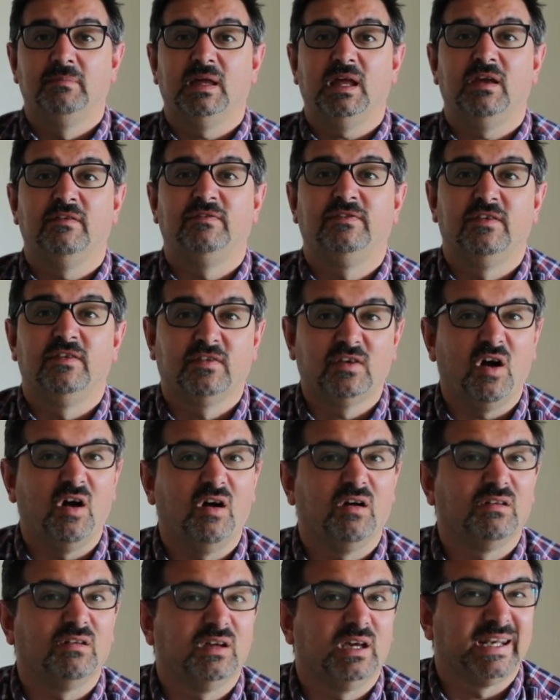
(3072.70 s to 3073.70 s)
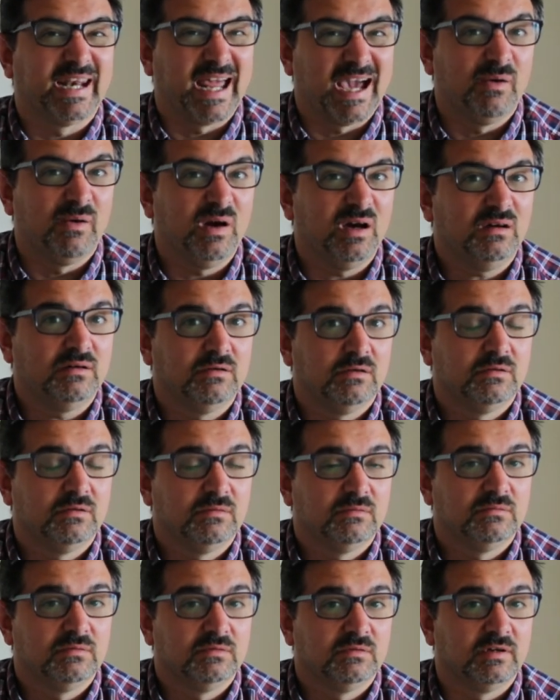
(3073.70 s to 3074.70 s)
If you've got an hour,
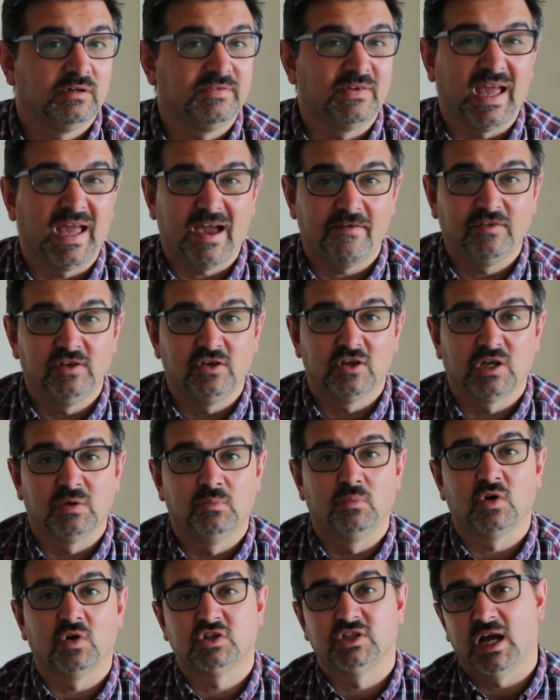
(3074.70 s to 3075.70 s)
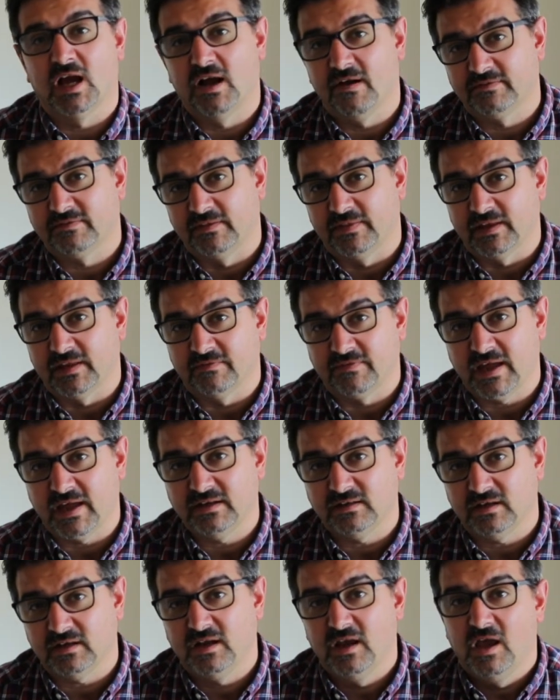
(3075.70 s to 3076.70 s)
or if you haven't, you can watch it after the
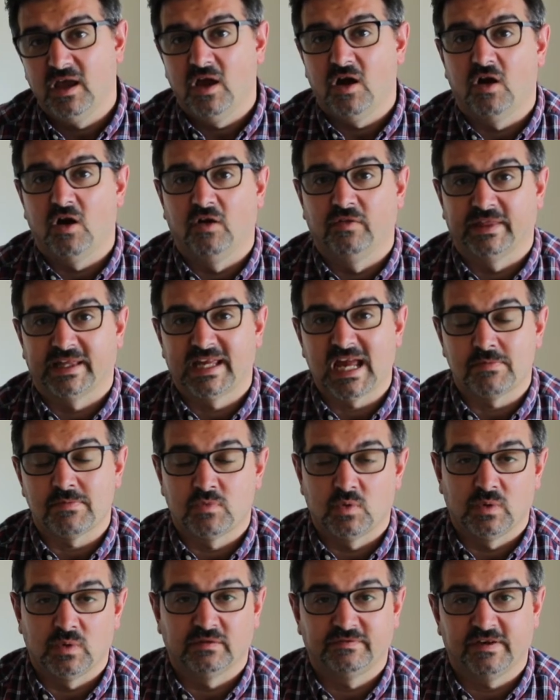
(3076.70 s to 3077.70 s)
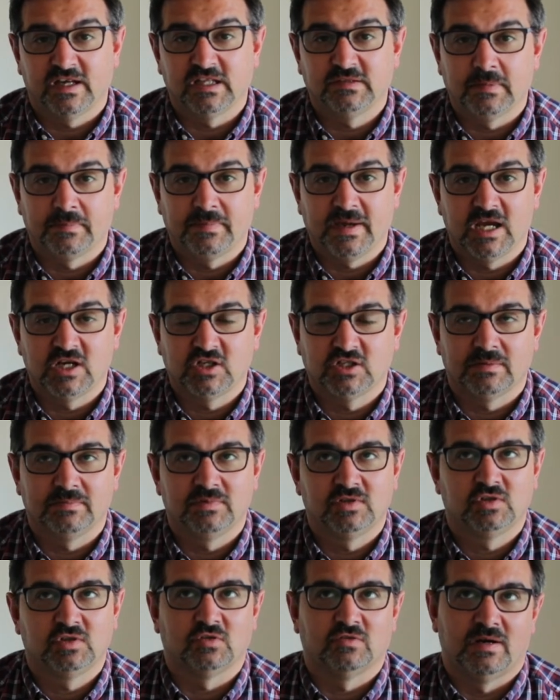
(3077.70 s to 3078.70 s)
event on the Camera World Facebook page, and I'm
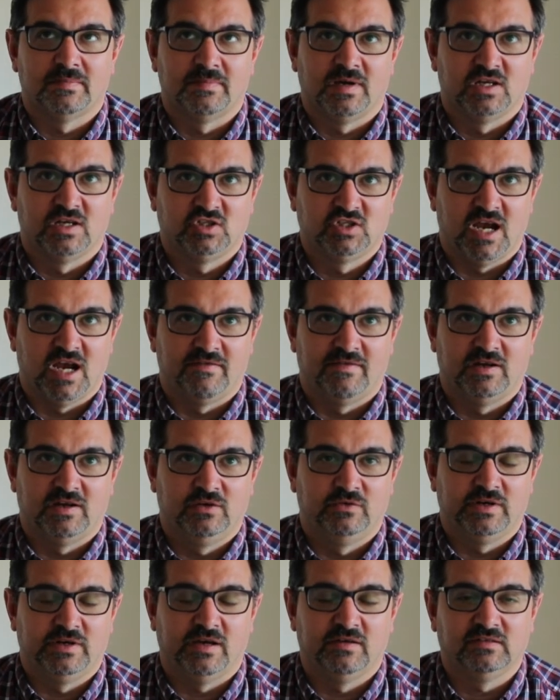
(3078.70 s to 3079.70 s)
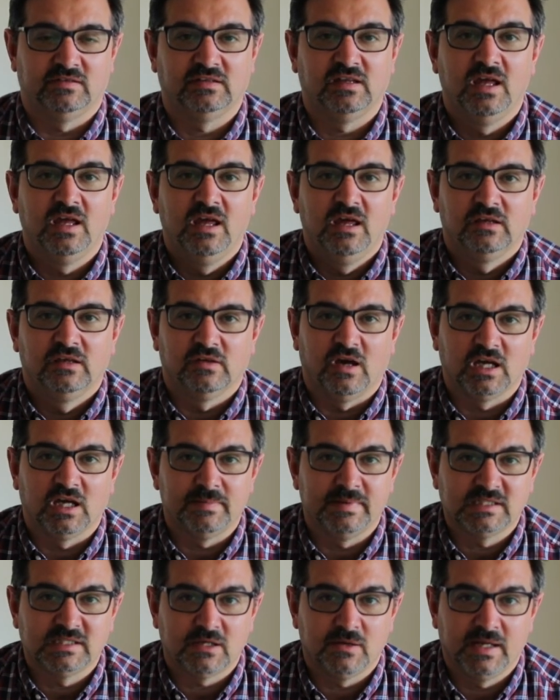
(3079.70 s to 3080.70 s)
sure I might share it, who knows. So I'm going to
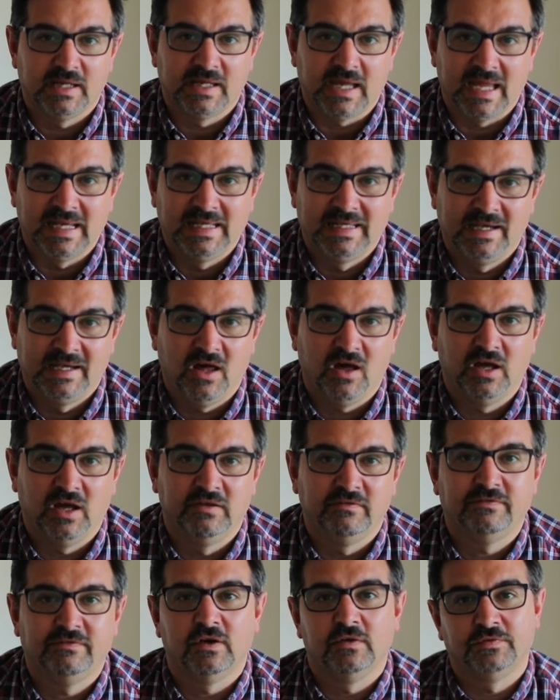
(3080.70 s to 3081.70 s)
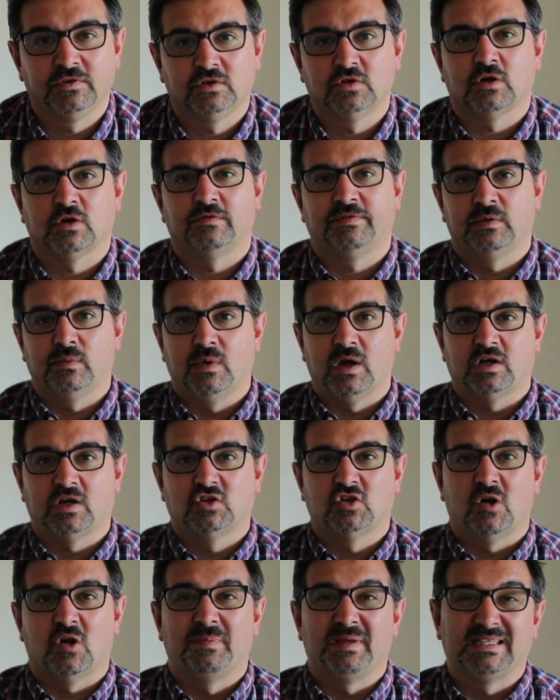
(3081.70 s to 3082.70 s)
be doing a live food photography
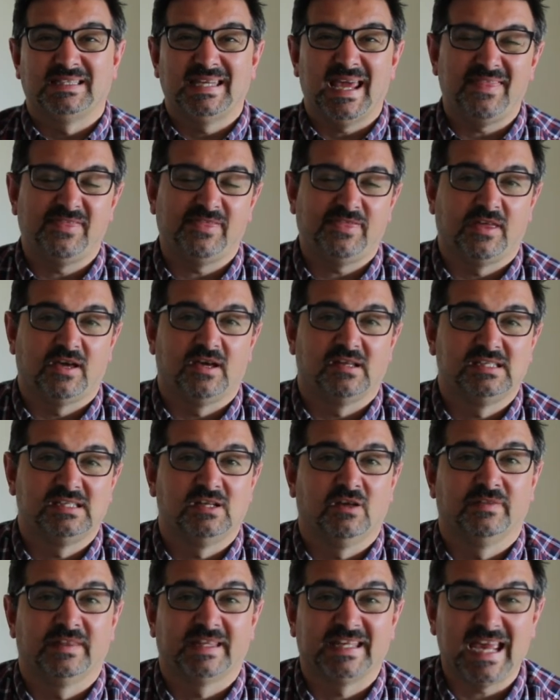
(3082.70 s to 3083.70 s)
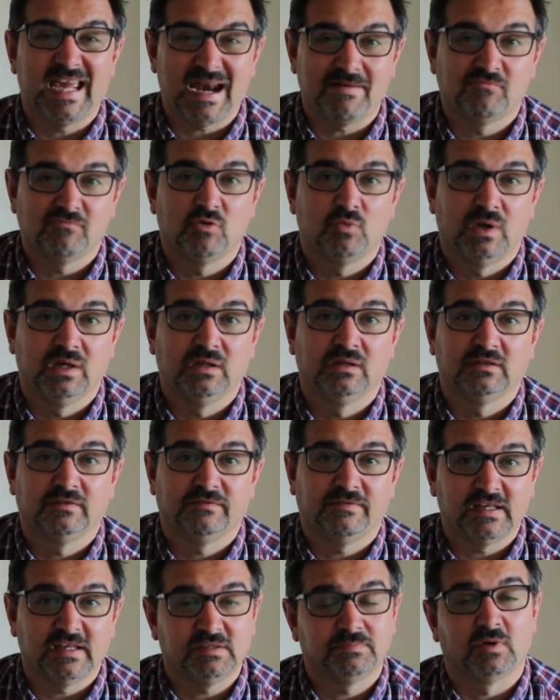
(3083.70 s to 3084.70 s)
workshop at 10:30 on the Camera World
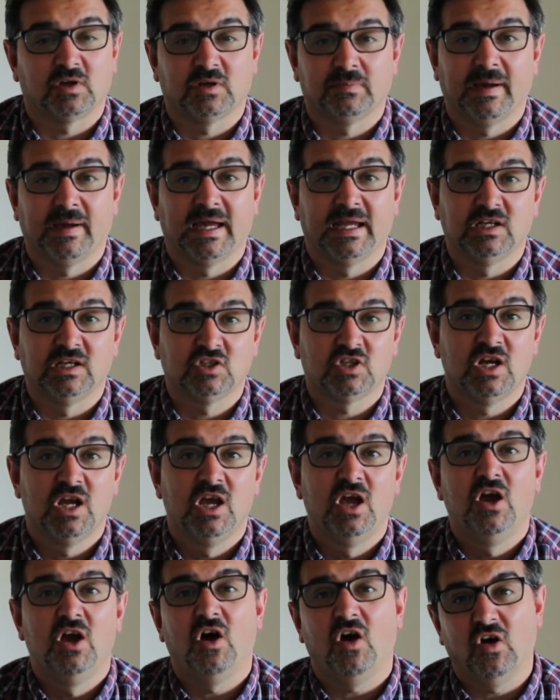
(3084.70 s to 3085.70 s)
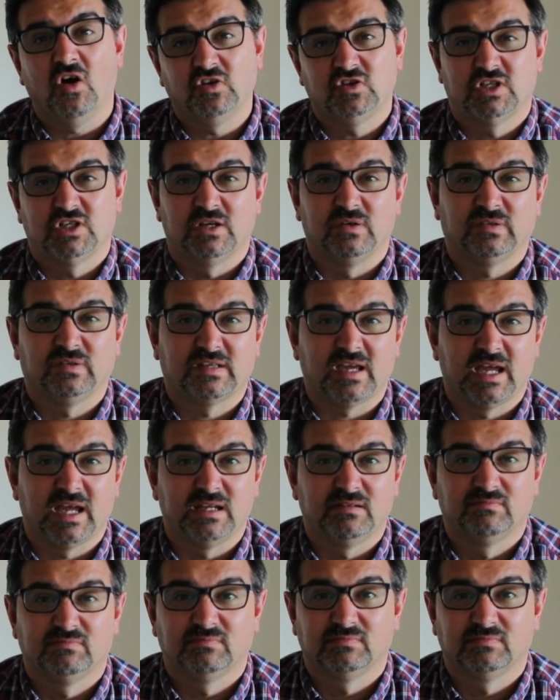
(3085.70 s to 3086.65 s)
Facebook page on Tuesday,